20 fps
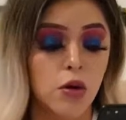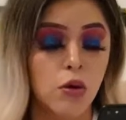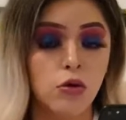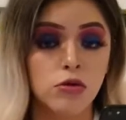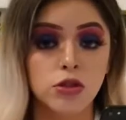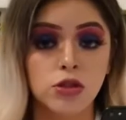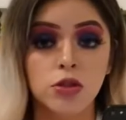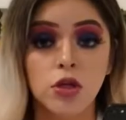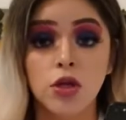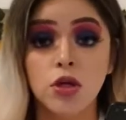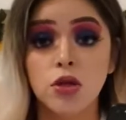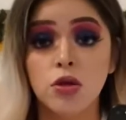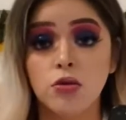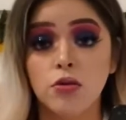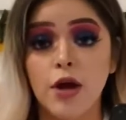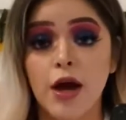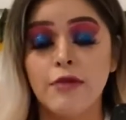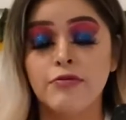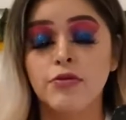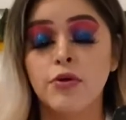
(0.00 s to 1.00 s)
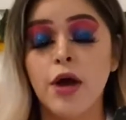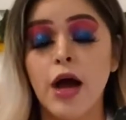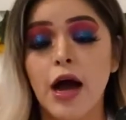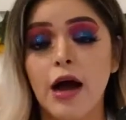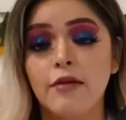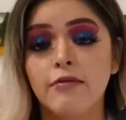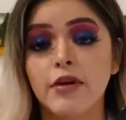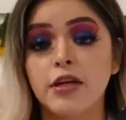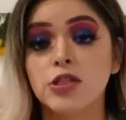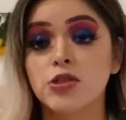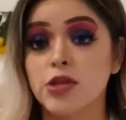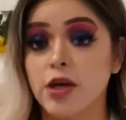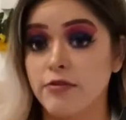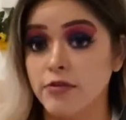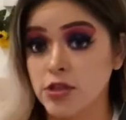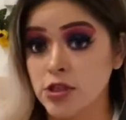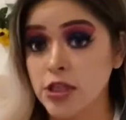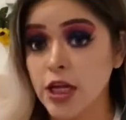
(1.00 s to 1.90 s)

Also, you do have to have a driver's